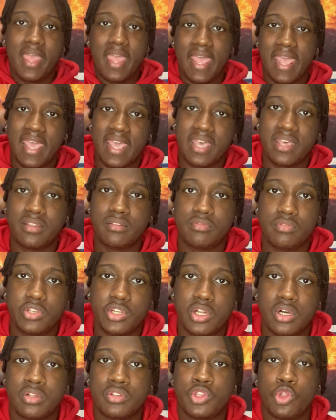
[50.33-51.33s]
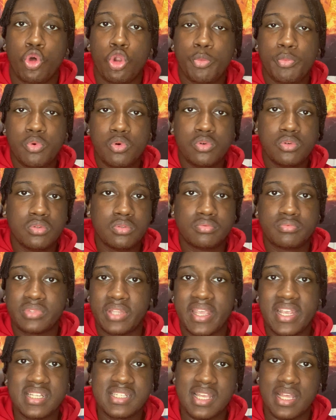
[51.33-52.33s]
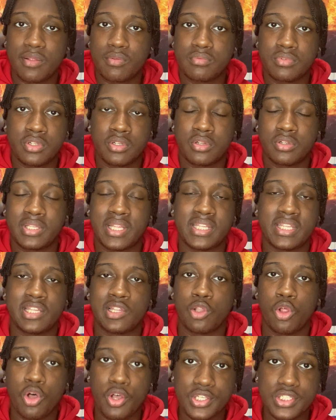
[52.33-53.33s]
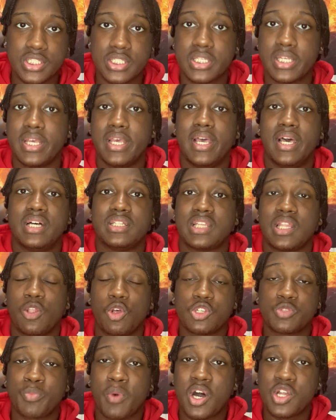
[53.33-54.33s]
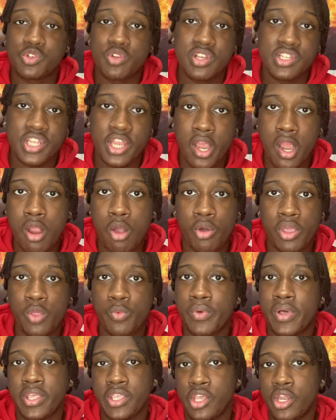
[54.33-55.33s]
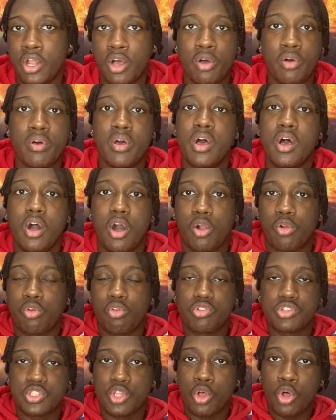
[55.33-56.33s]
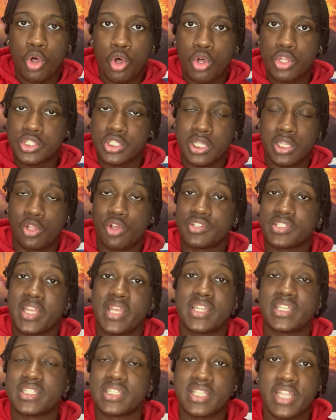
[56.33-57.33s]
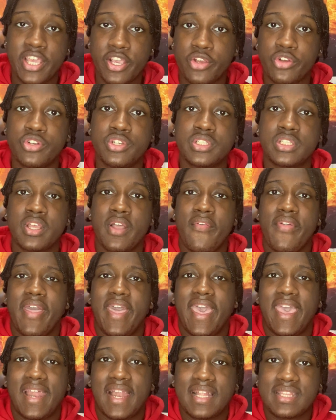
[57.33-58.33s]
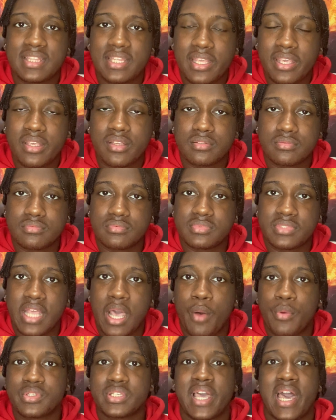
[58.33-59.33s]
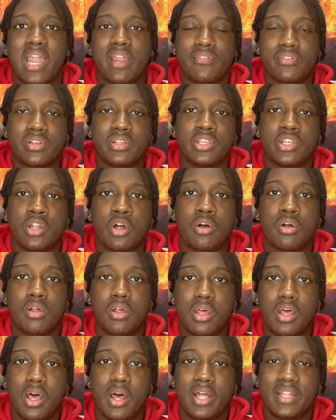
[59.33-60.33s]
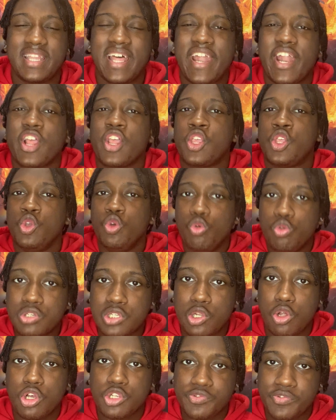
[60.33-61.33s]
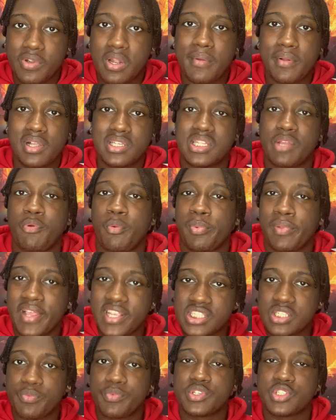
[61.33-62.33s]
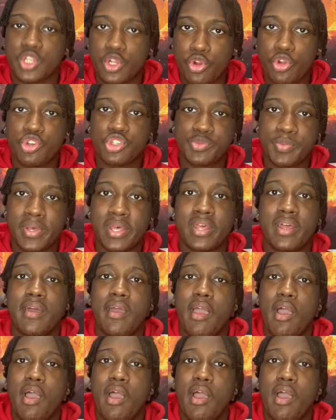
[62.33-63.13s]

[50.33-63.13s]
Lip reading: And, you know, notable things that, you know, that they lost. They lost Montrezl Harrell. He went, you know, across the hall to the Los Angeles Lakers. And I think that was kind of a, you know, not a huge loss for them because they replaced him with Serge. But